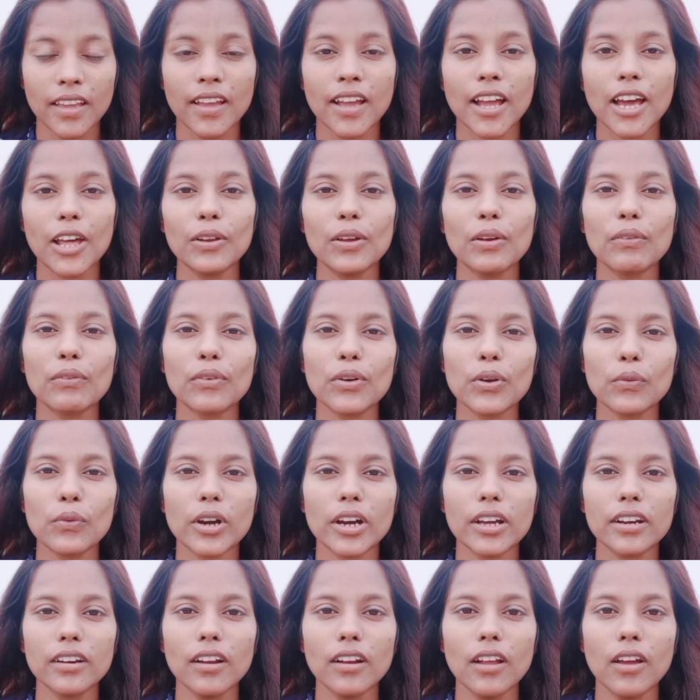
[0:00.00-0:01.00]
Hello
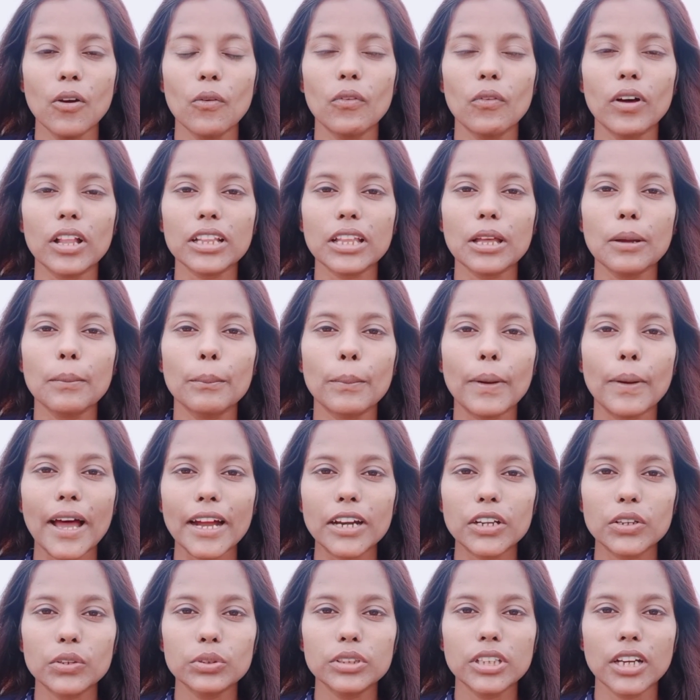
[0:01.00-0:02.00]
everyone, welcome back
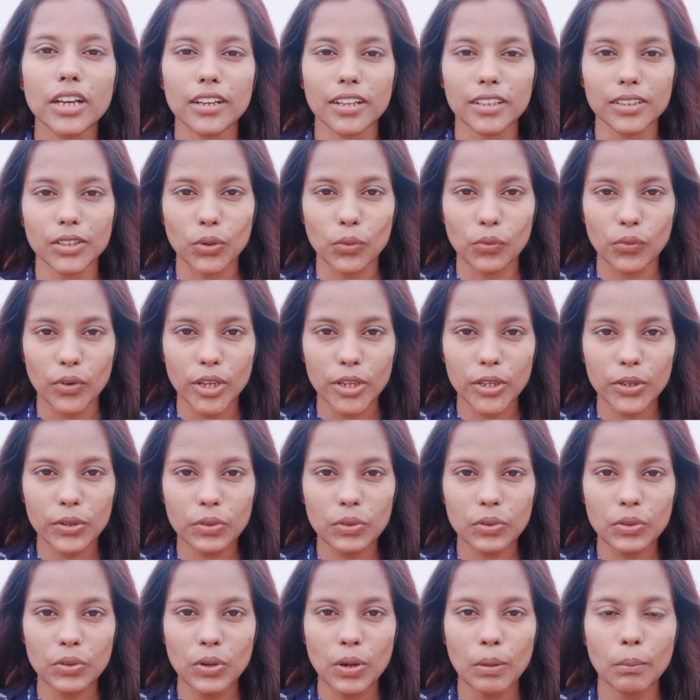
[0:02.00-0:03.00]
to the another
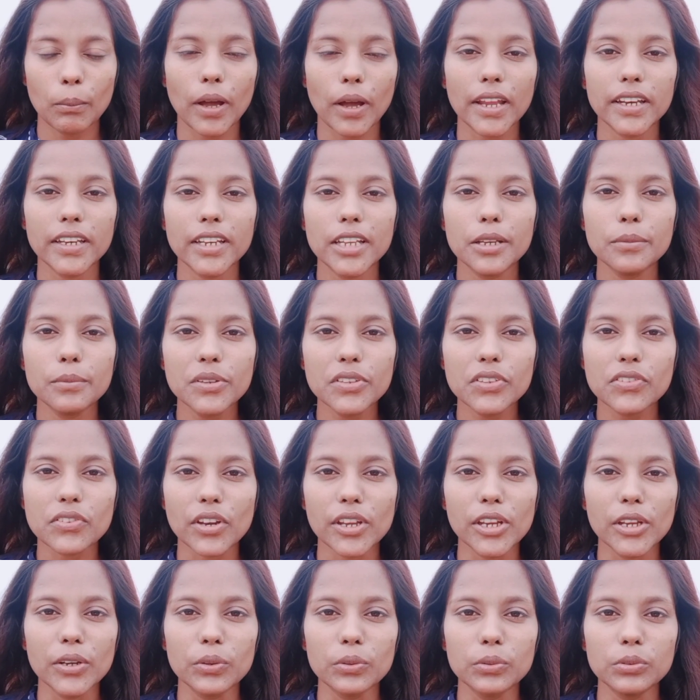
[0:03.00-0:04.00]
video. My name is
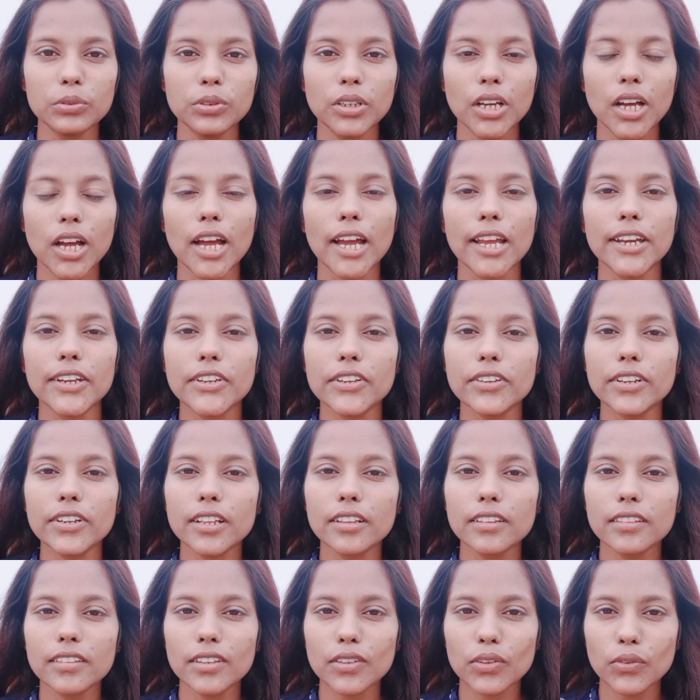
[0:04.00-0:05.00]
Renu and today
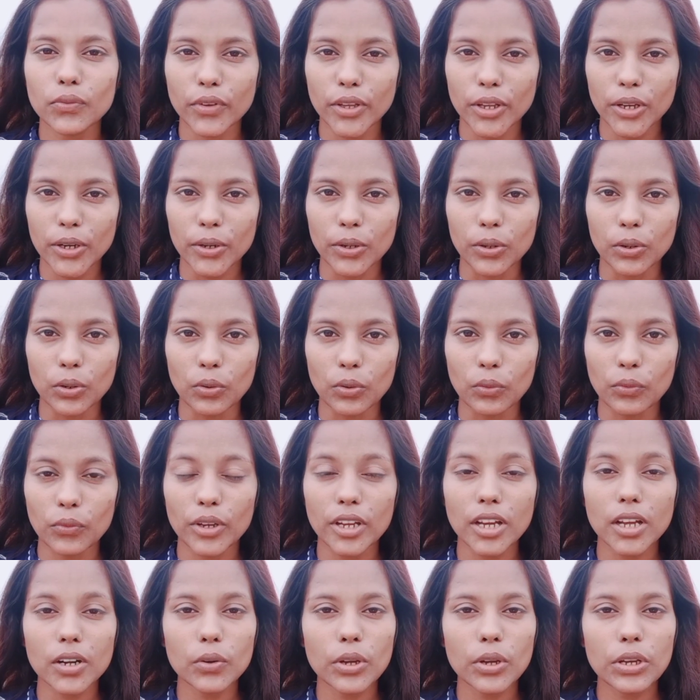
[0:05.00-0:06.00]
in this video we
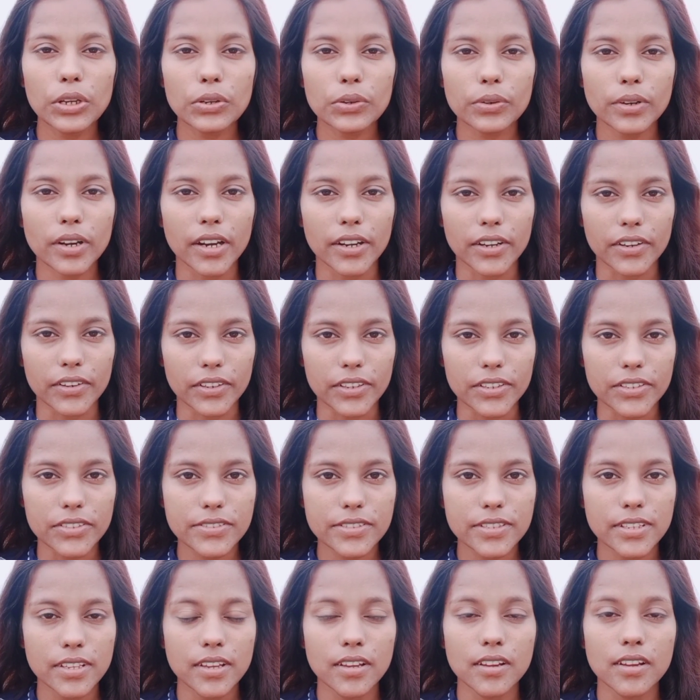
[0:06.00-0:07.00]
are going to
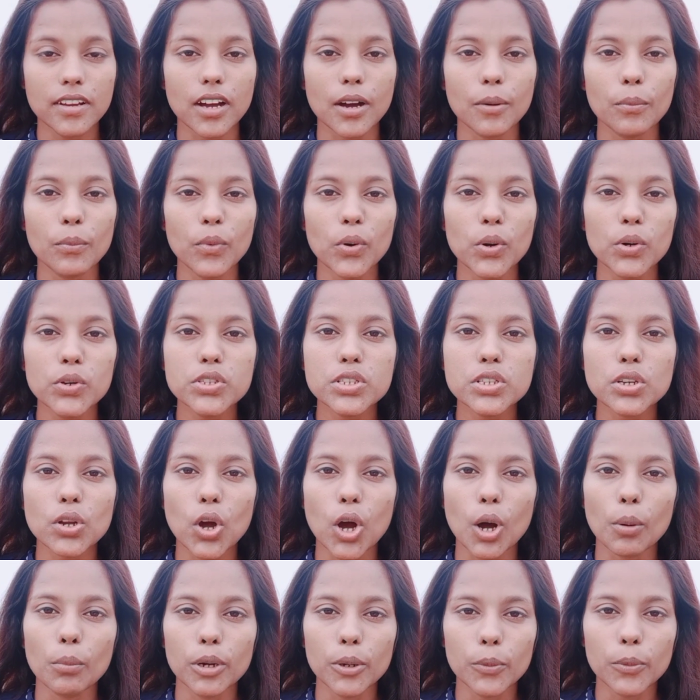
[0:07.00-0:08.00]
address a most
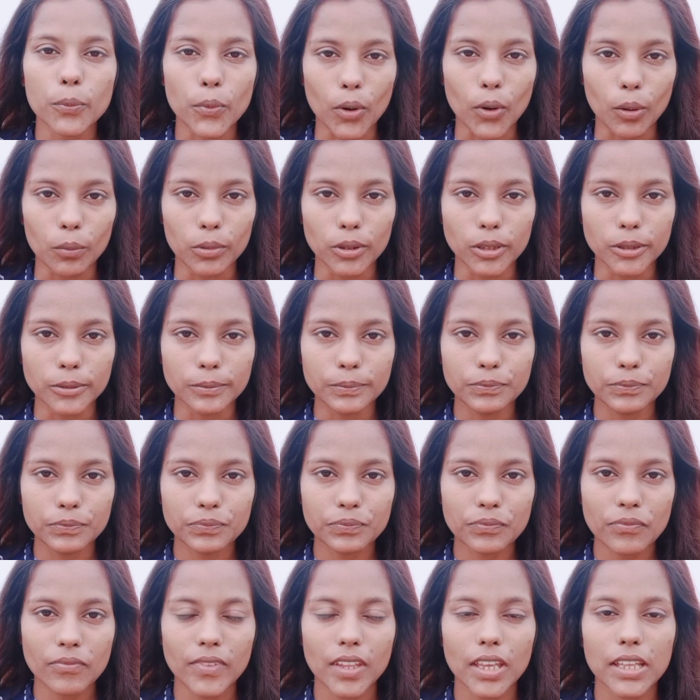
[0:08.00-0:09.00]
common problem.
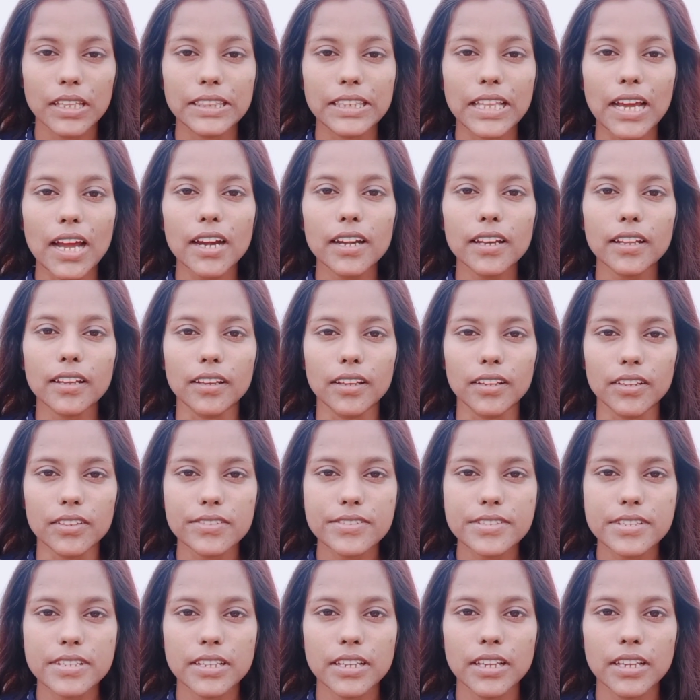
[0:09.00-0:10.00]
That
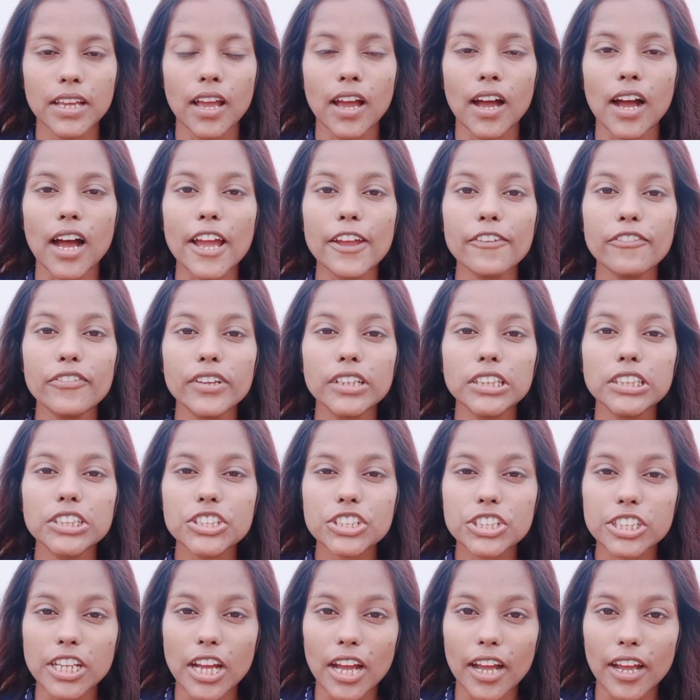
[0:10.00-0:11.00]
is, I feel
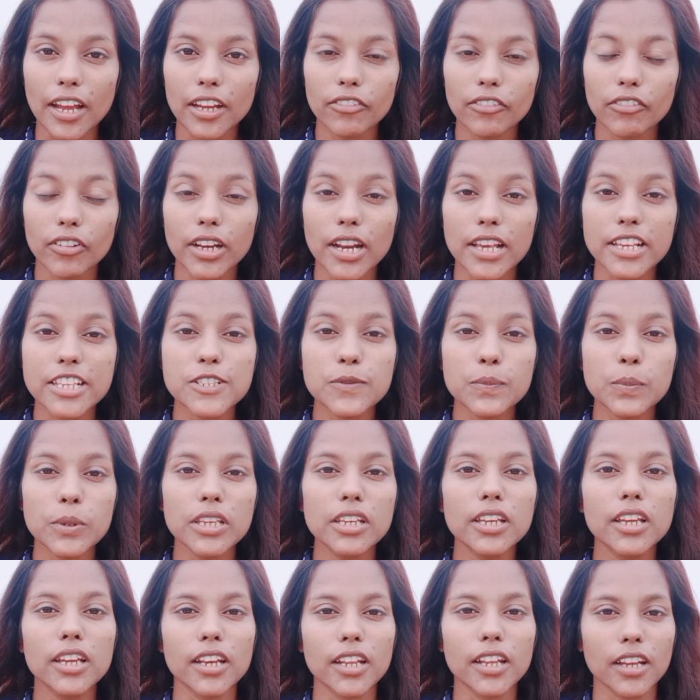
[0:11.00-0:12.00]
shy when I
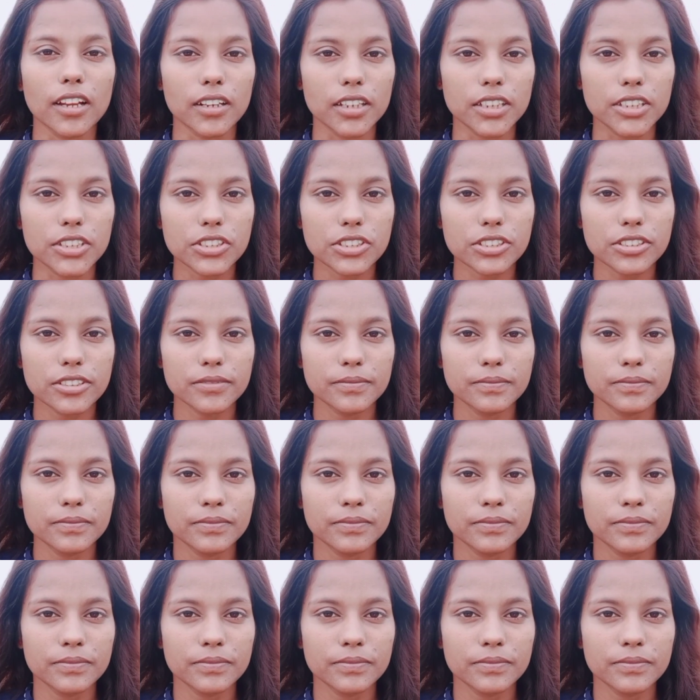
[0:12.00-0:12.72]
speak in English.